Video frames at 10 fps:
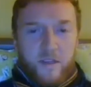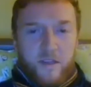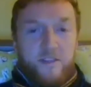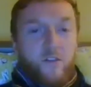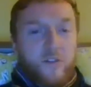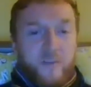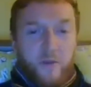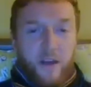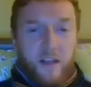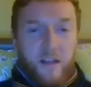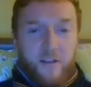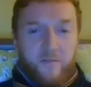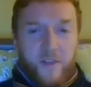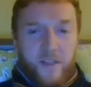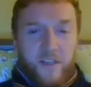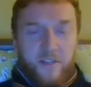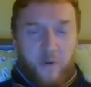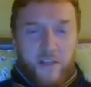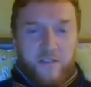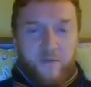He is not smiling, and he is
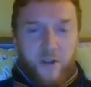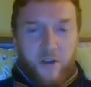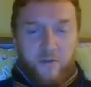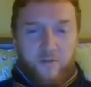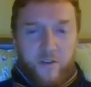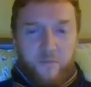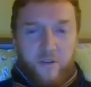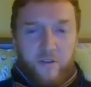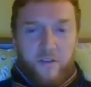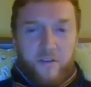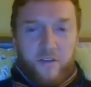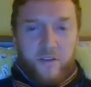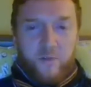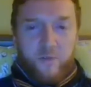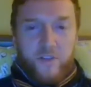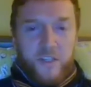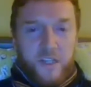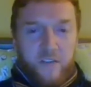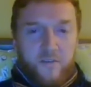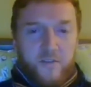waiting for her agreement, which she
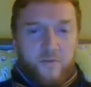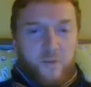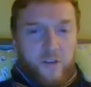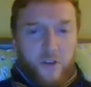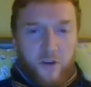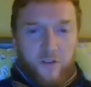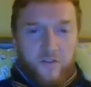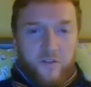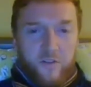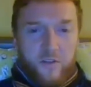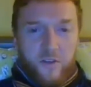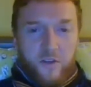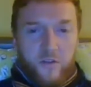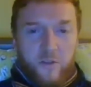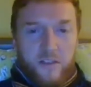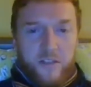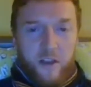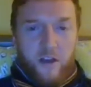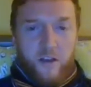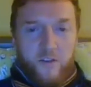gives with a nod, with his
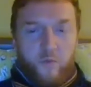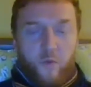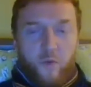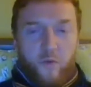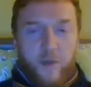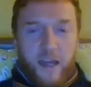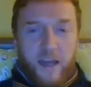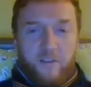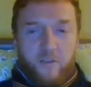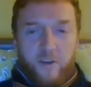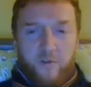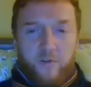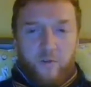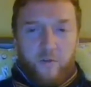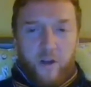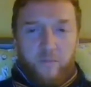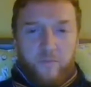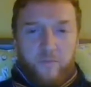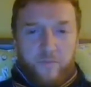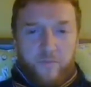large, warm hand on her forearm.
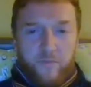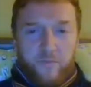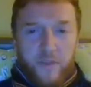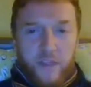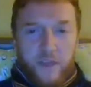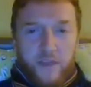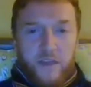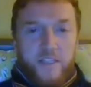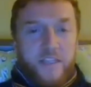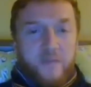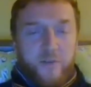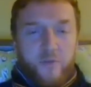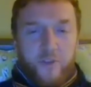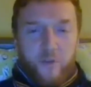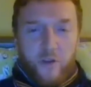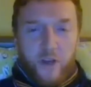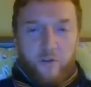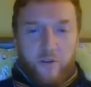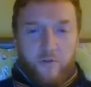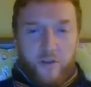He seems to enjoy
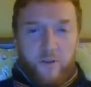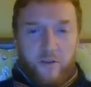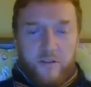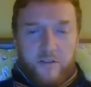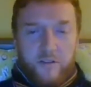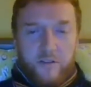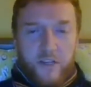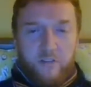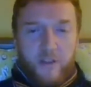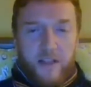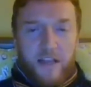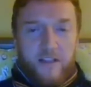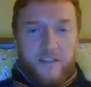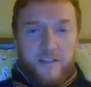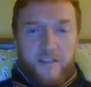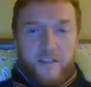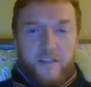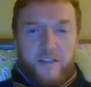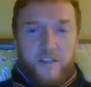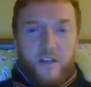her agreement. He relaxes into
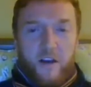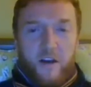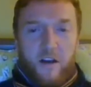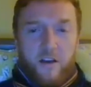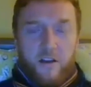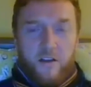his cigar.